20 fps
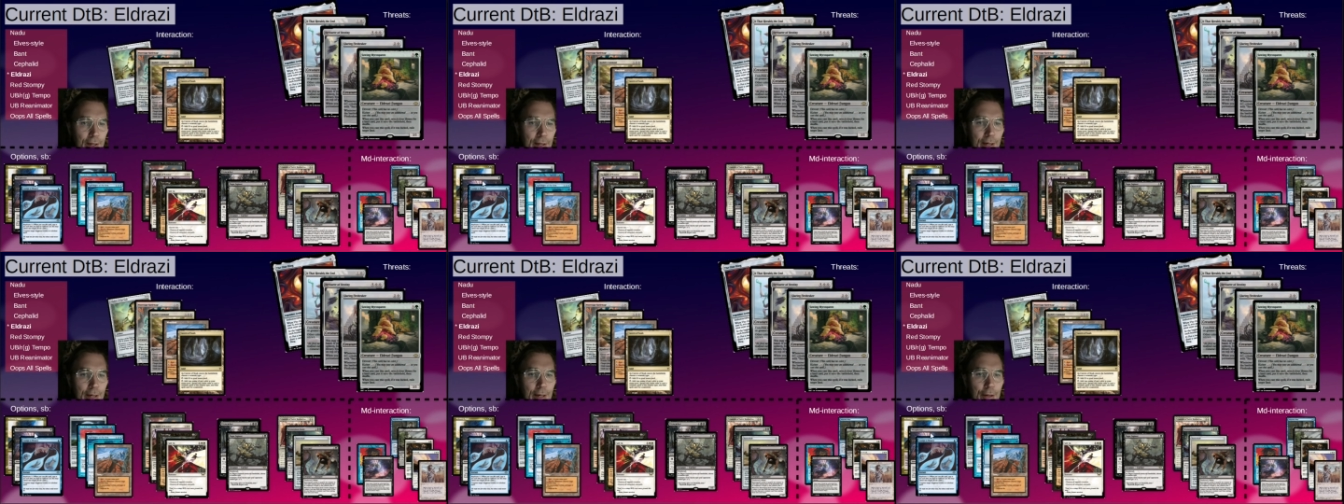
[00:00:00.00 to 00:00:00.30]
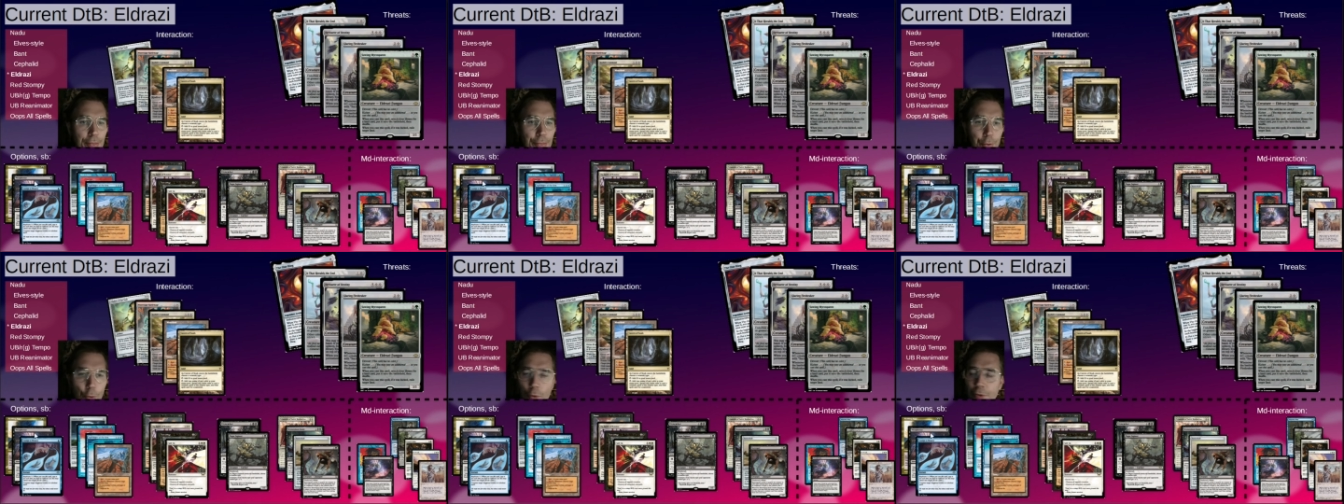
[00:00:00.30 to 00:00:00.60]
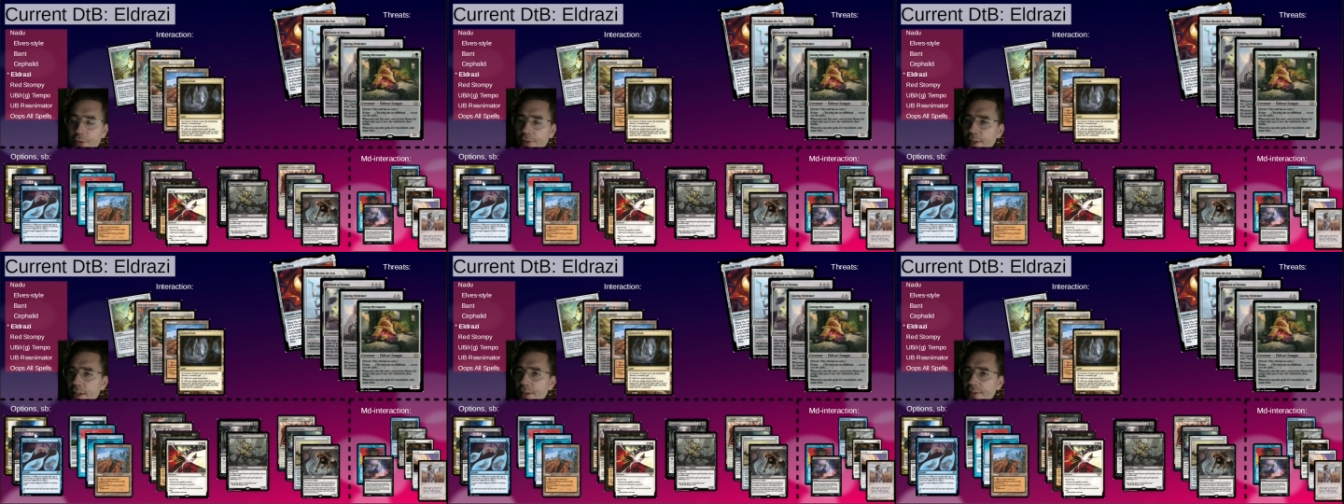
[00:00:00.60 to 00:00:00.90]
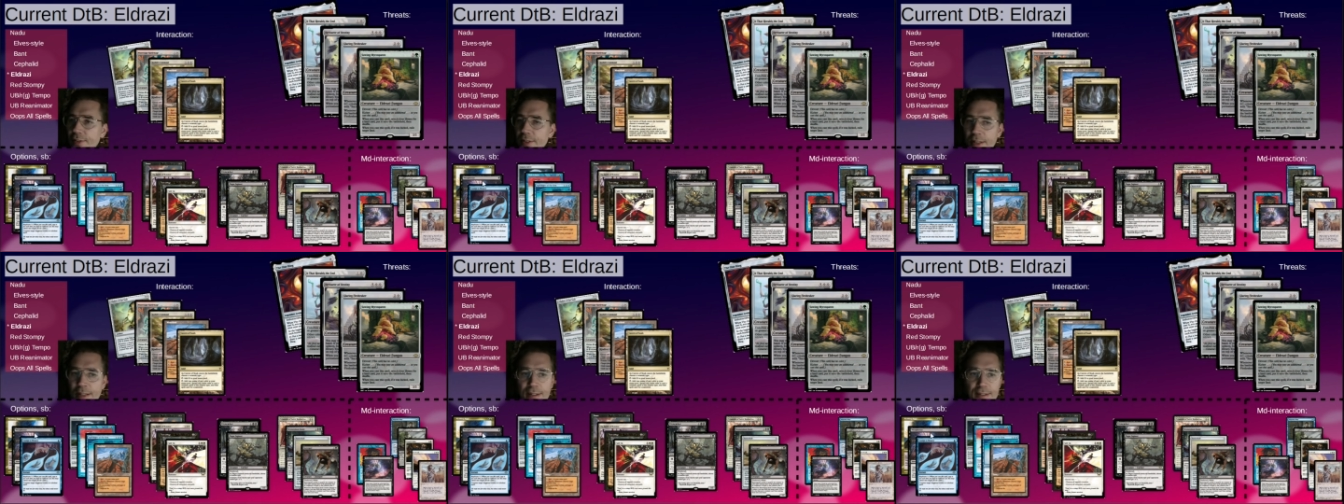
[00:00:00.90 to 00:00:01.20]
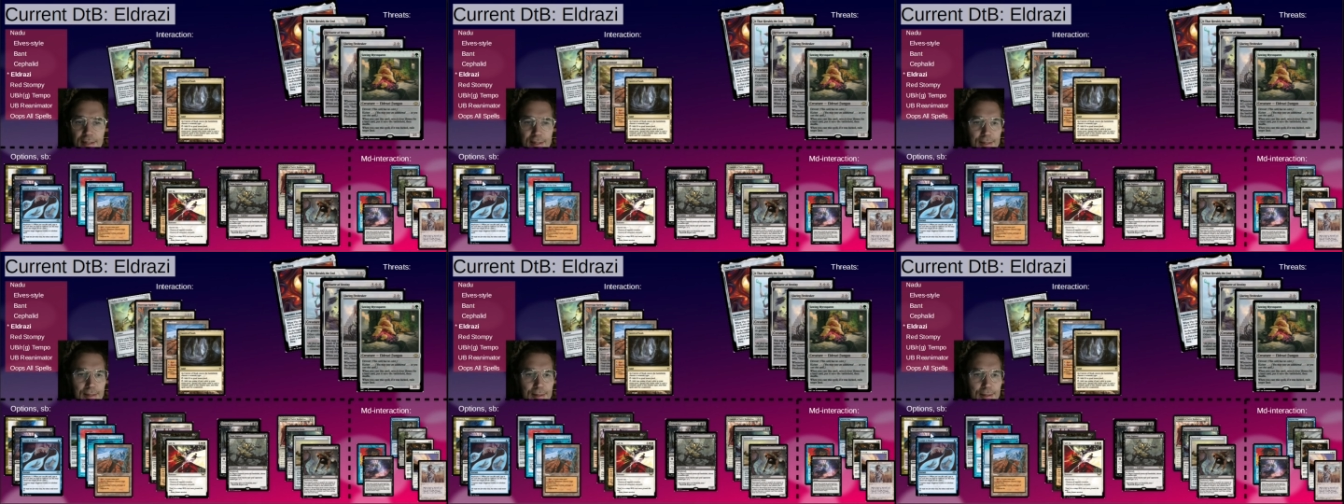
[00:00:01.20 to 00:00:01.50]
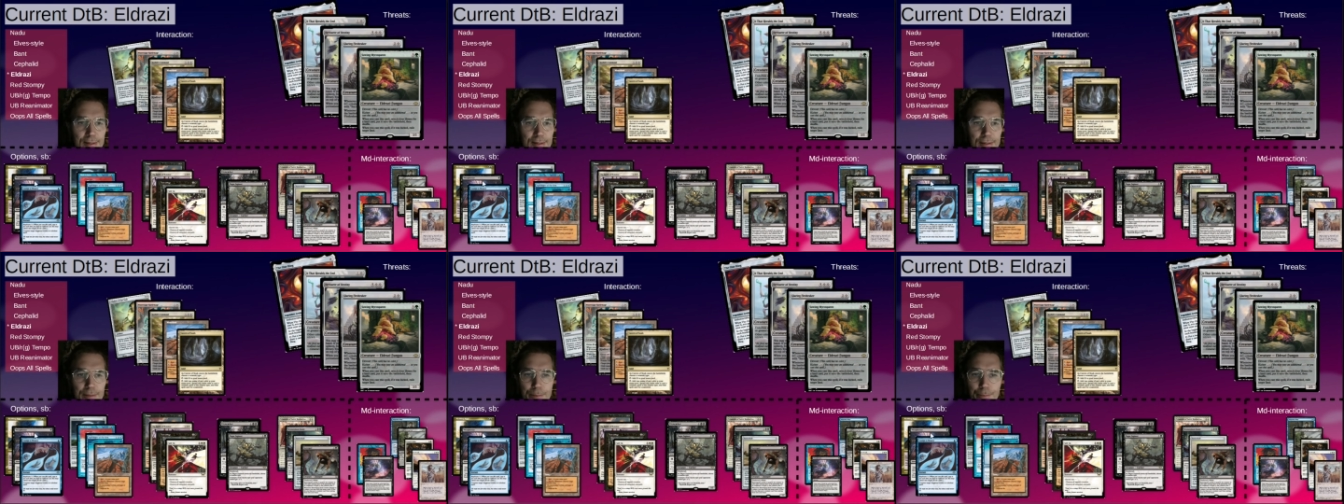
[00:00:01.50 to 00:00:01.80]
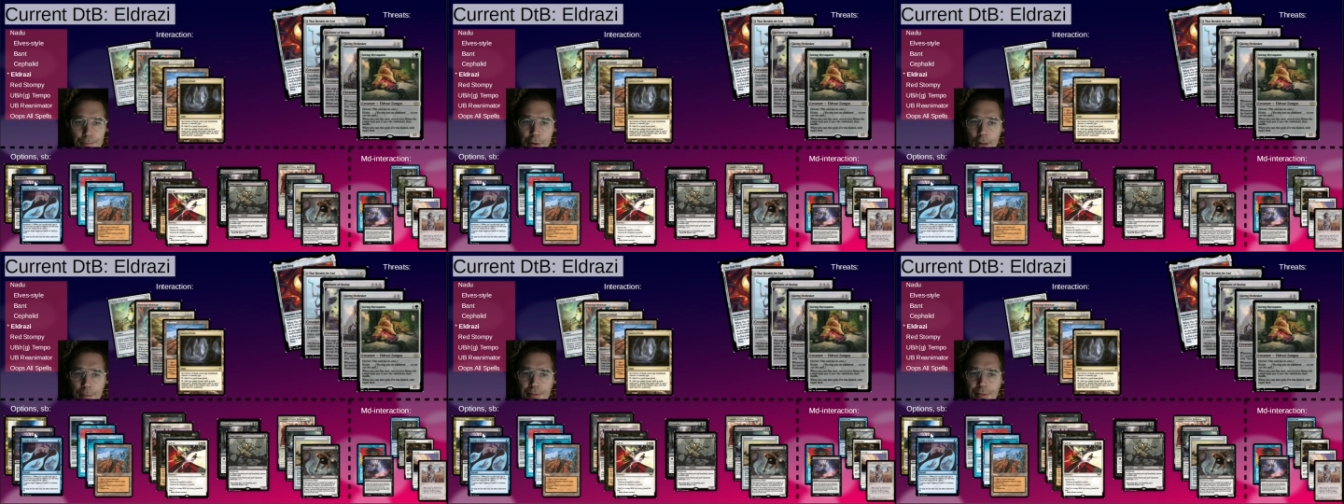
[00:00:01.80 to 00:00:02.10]
Thoughtseize is
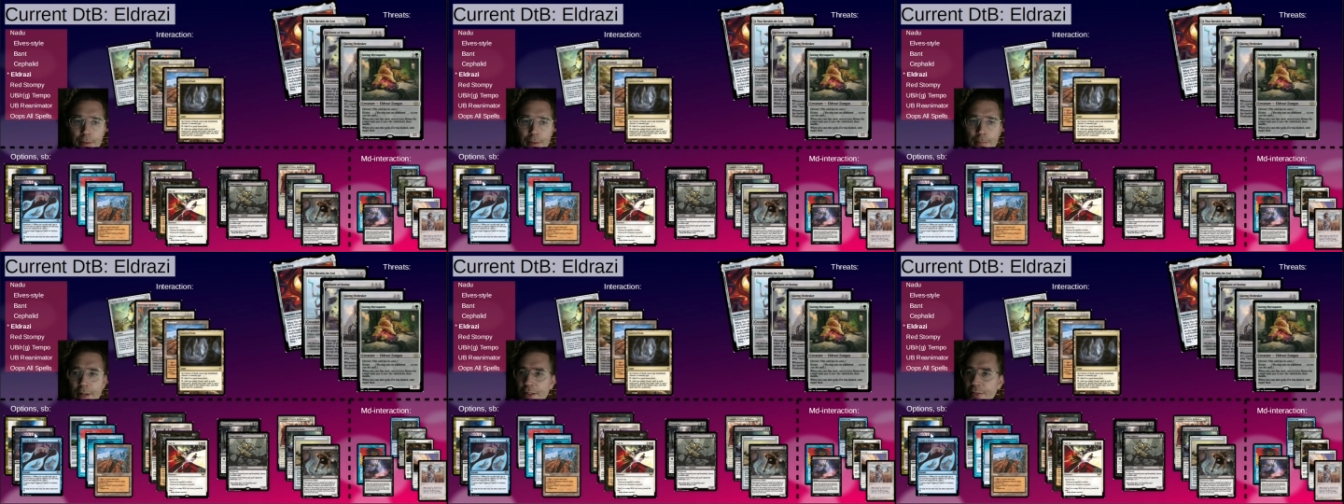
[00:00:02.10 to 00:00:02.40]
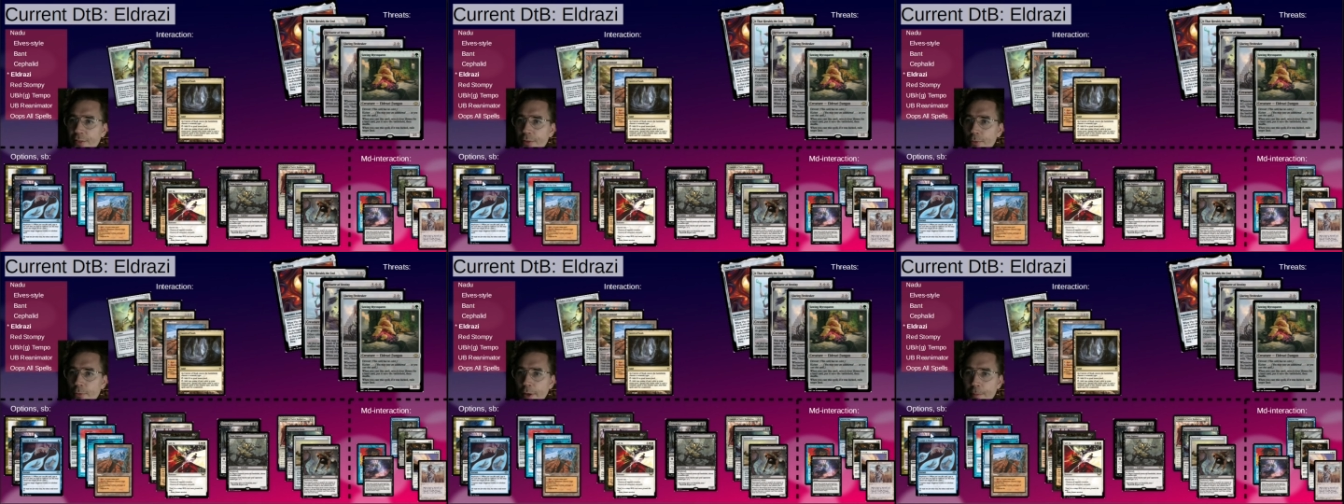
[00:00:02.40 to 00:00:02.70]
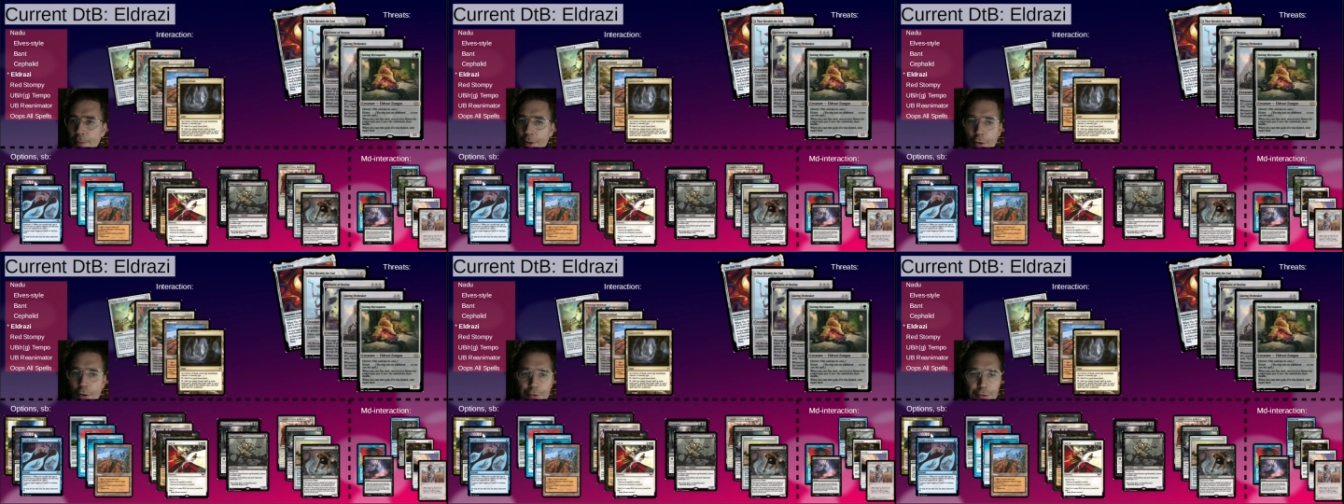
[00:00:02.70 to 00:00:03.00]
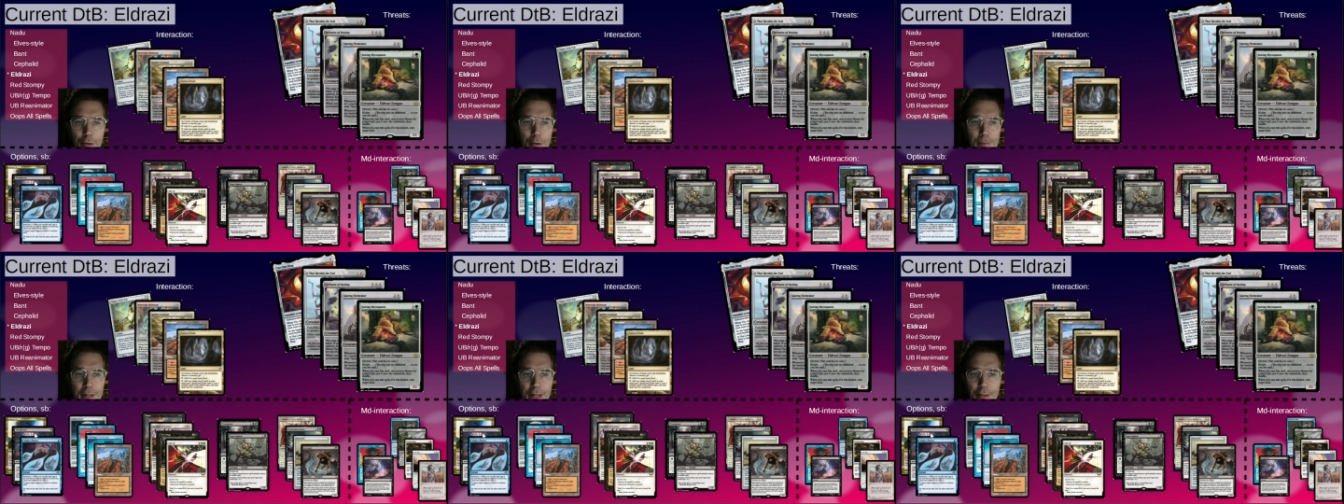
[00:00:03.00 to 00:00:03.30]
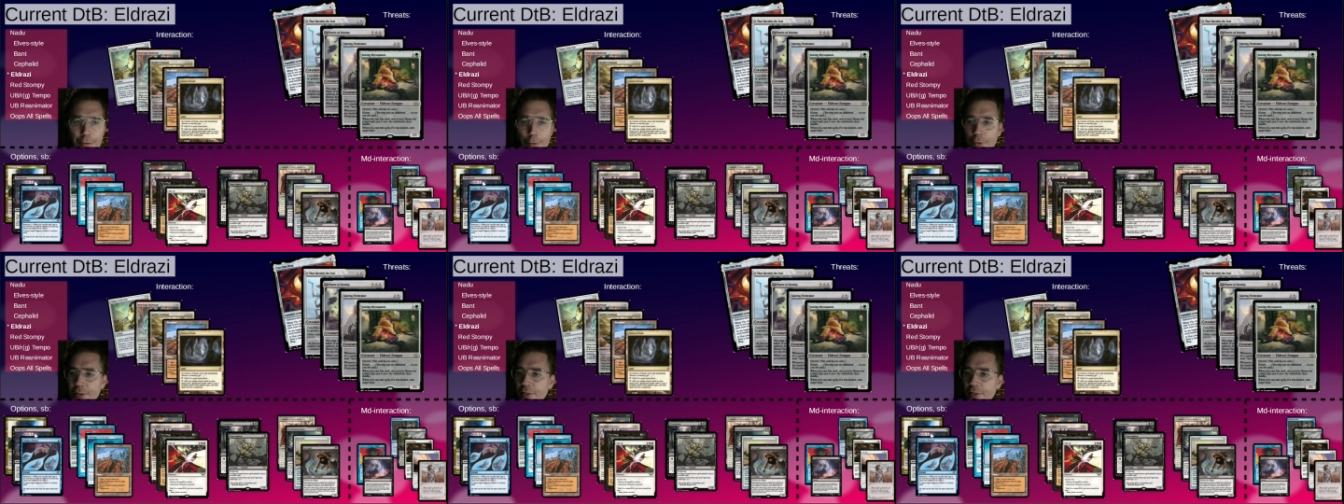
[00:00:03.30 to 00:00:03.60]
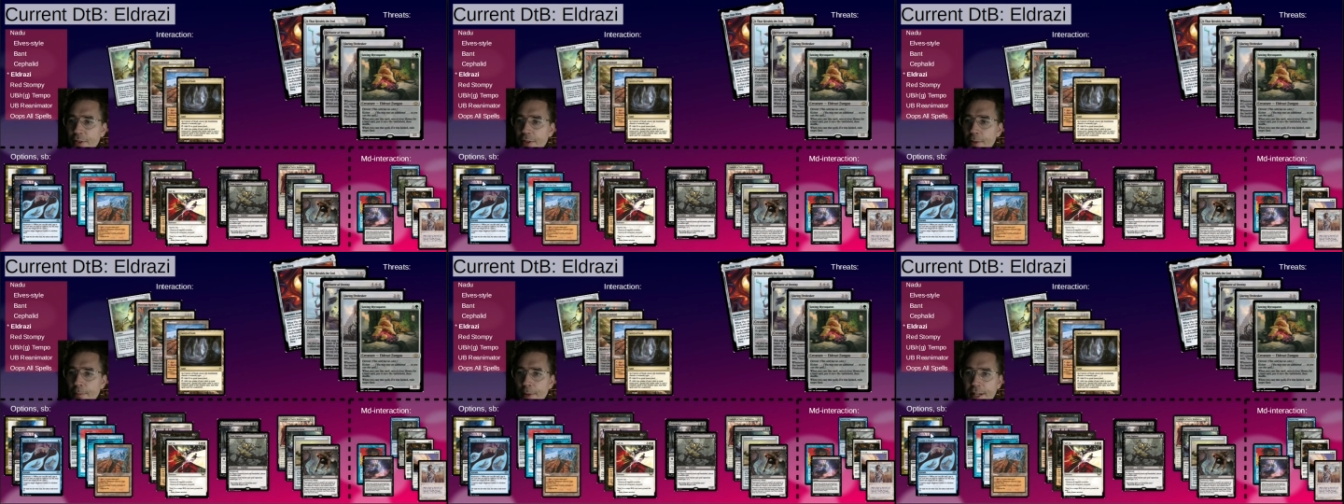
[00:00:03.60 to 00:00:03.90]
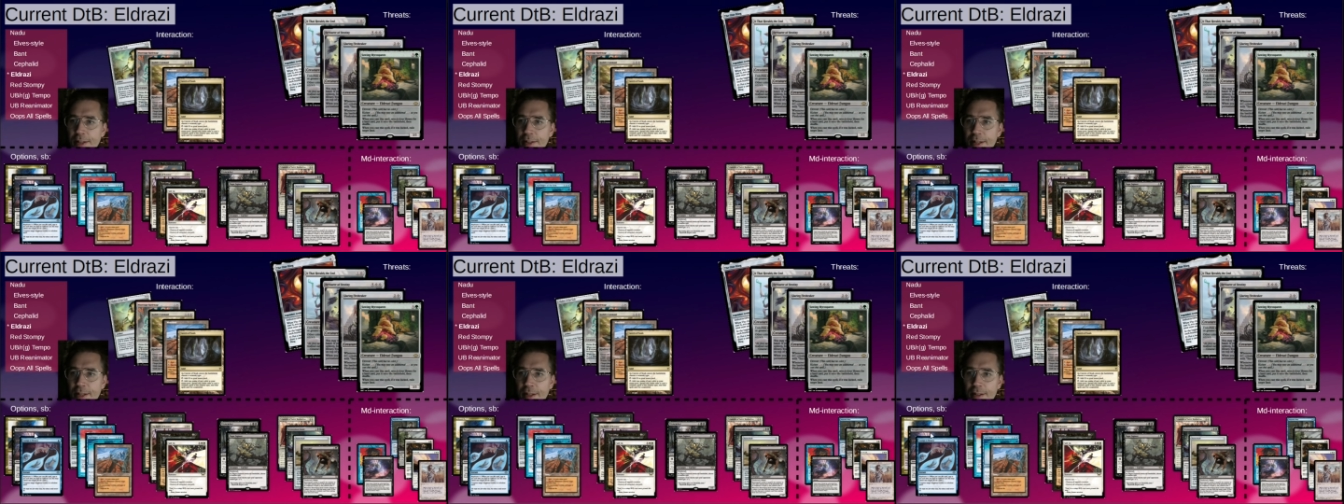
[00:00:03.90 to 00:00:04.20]
perhaps the best way, because you can play Thoughtseize in the
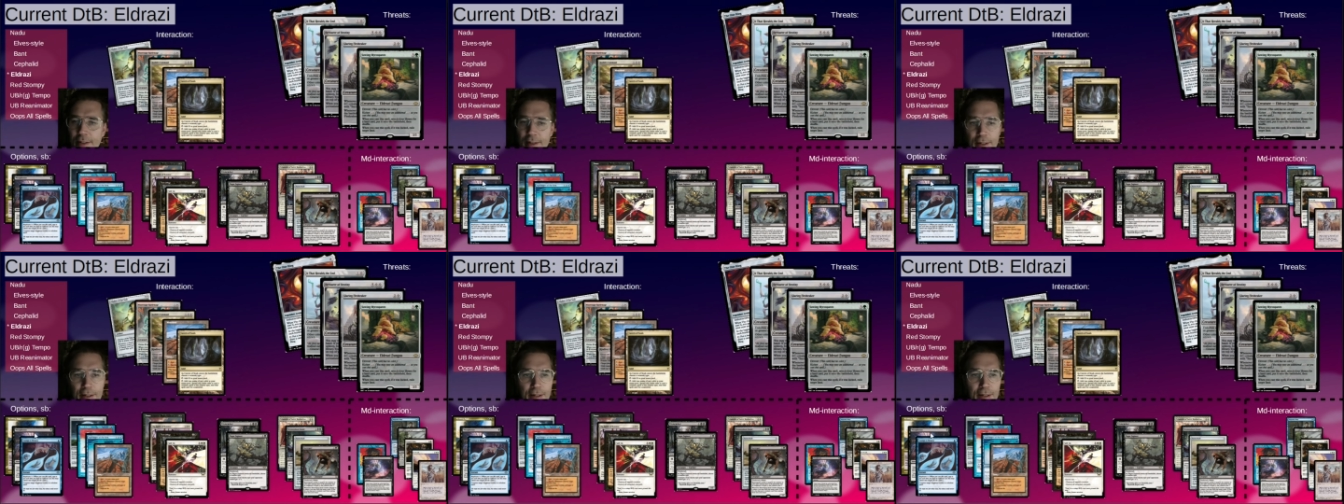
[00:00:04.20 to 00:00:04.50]
main deck,